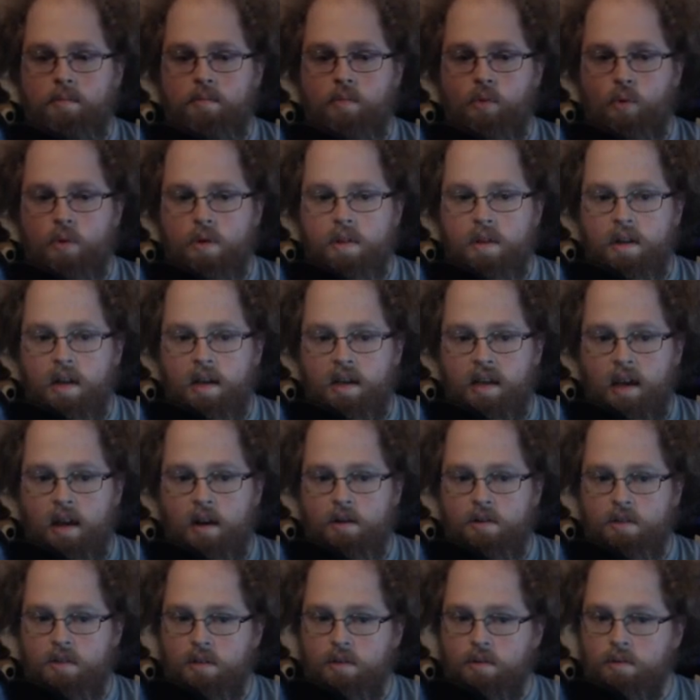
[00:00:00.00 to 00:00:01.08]
more than I care
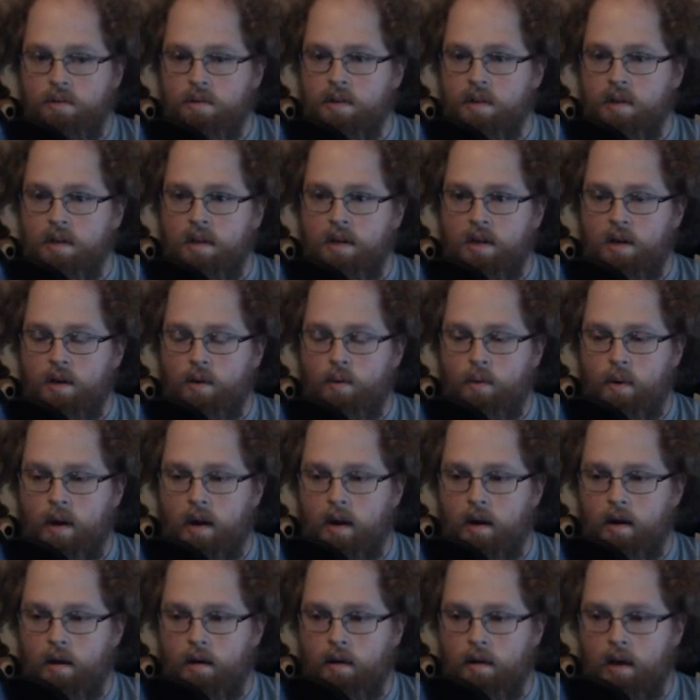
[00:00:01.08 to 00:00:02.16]
to,
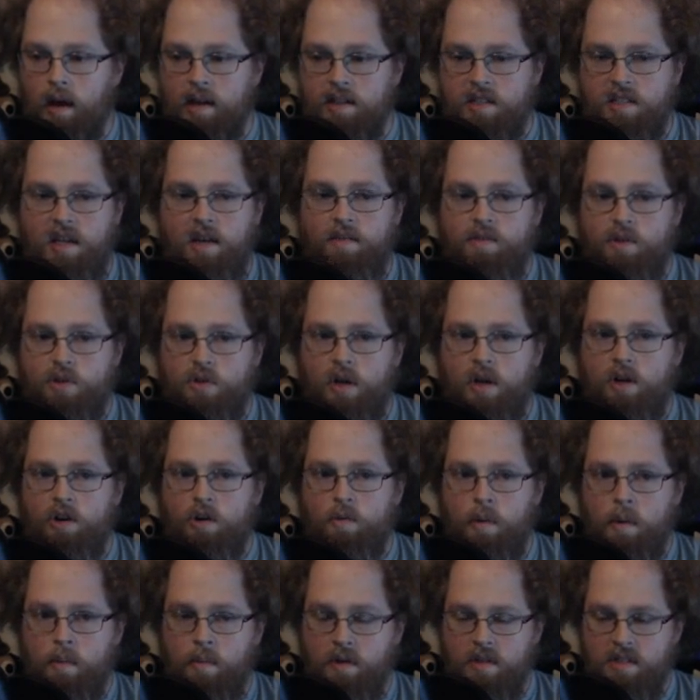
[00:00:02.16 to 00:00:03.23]
where I just have to try to
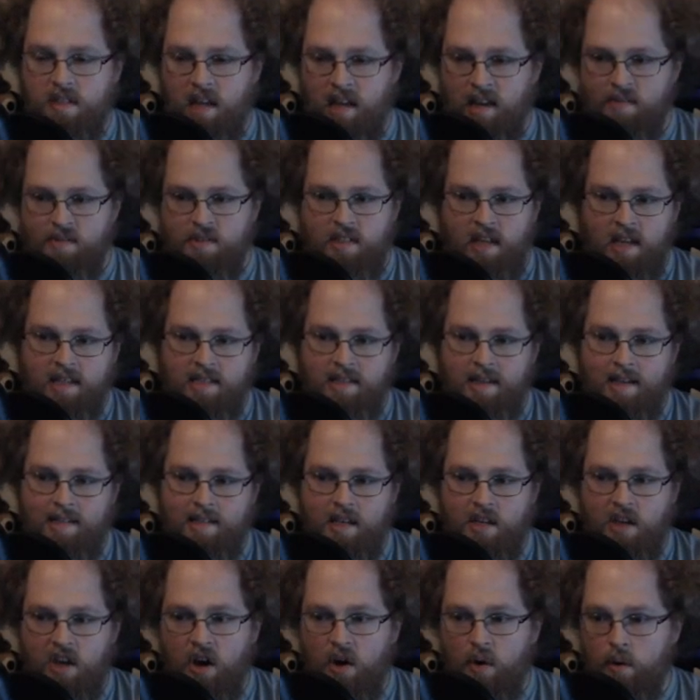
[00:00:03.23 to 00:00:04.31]
remember to save states as I
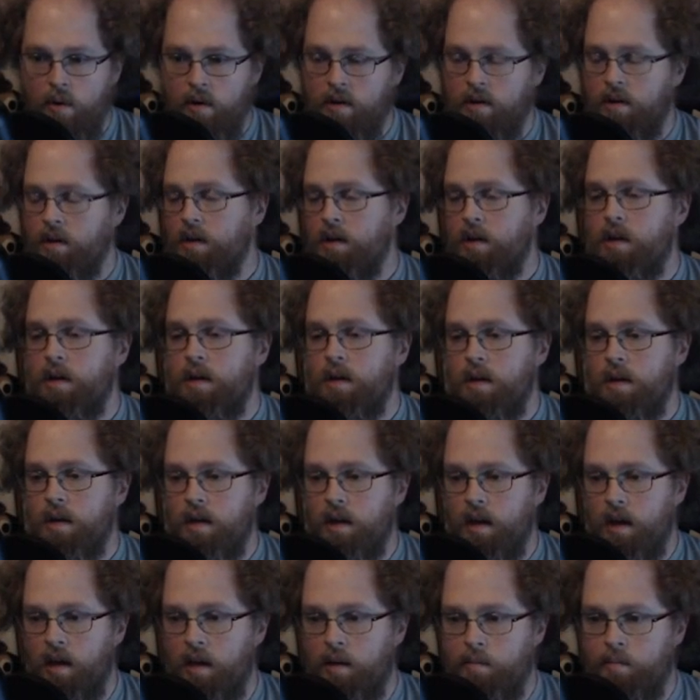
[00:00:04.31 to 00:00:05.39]
go.
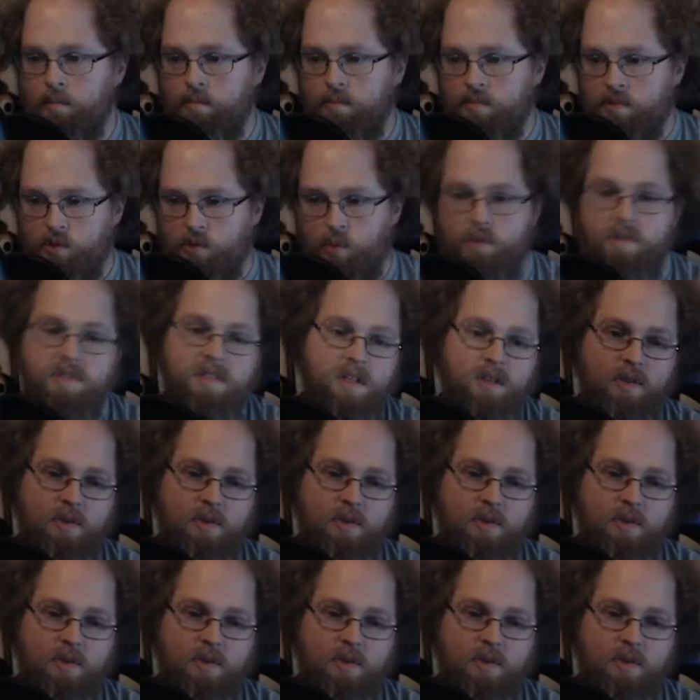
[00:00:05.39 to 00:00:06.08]
So we'll sit